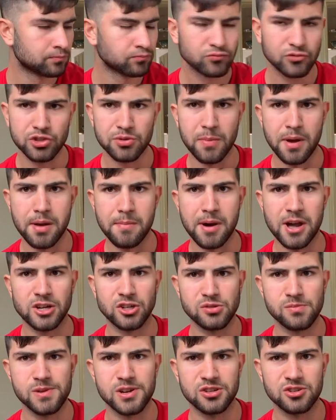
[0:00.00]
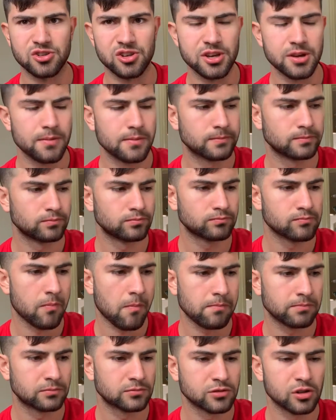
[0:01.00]
She's been in pain, she's been asleep.
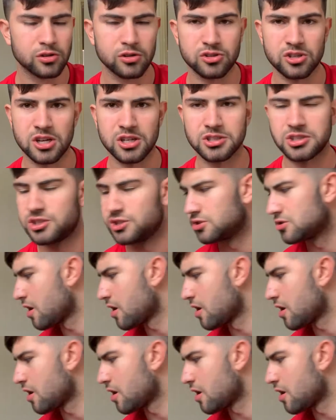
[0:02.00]
Looks like she's